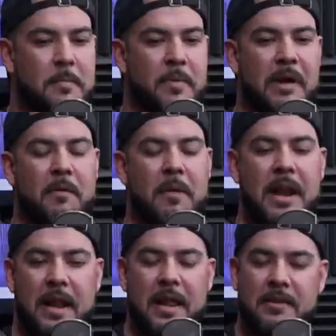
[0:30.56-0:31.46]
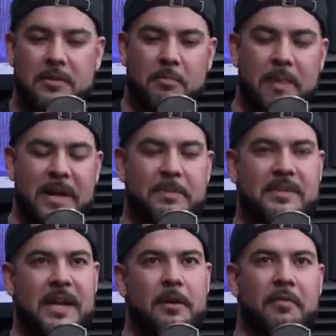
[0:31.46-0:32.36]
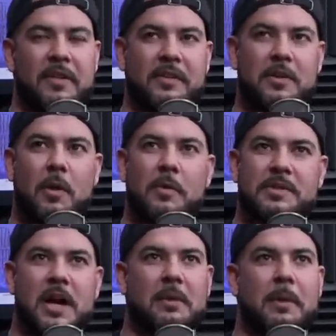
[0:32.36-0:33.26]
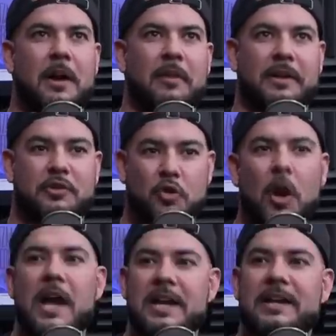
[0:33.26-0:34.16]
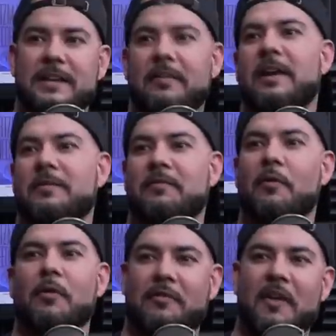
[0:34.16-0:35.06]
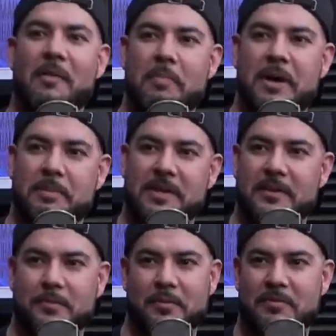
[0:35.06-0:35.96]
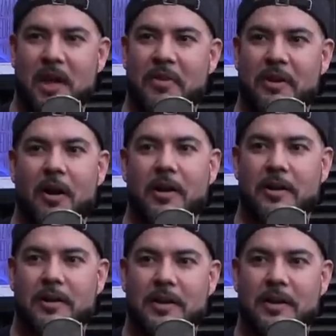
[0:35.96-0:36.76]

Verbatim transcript: But I remember, and, and your baked potato thing that you always talk about, like try eating like four or five baked potatoes with nothing on it,